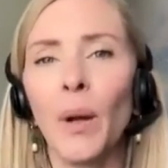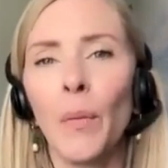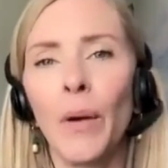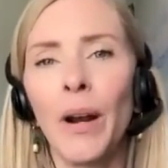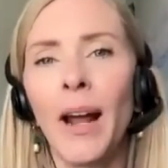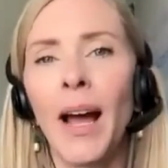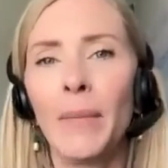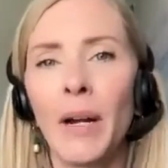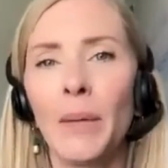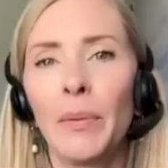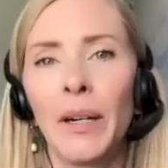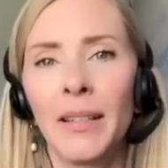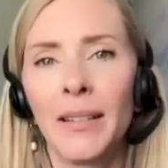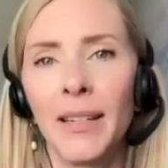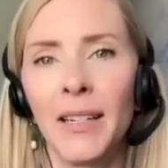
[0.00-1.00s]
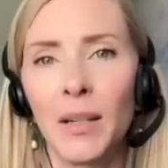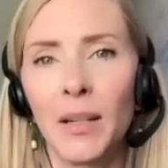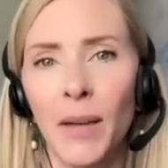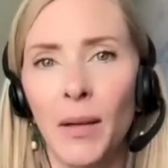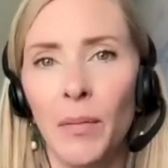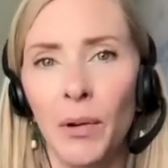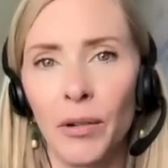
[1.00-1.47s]
When I'm not present to
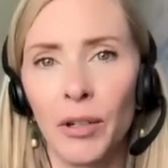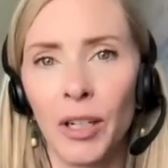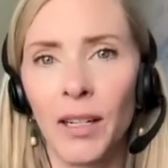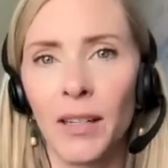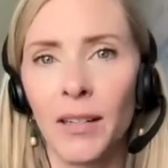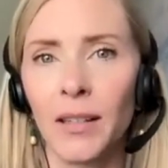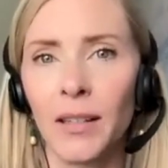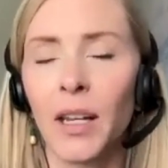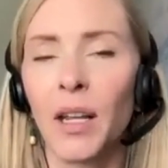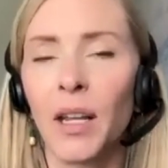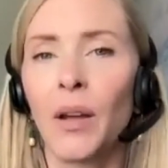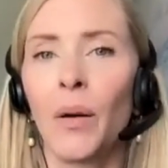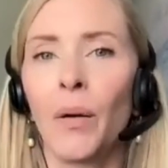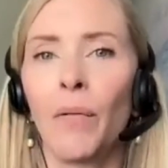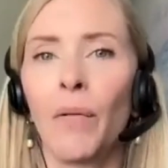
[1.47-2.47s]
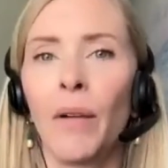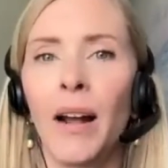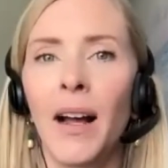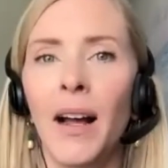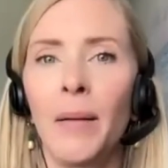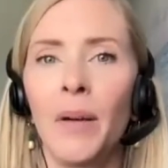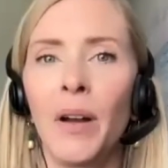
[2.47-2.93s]
my emotions, when
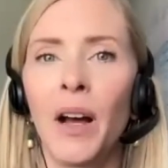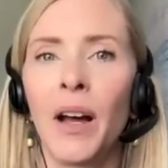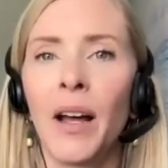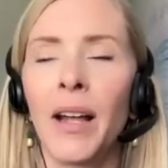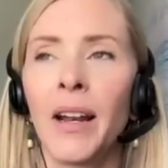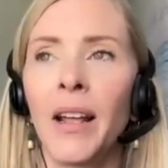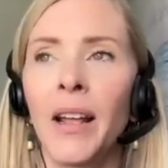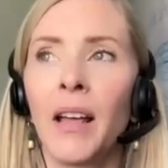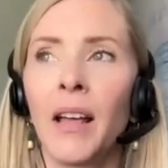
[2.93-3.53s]
I am not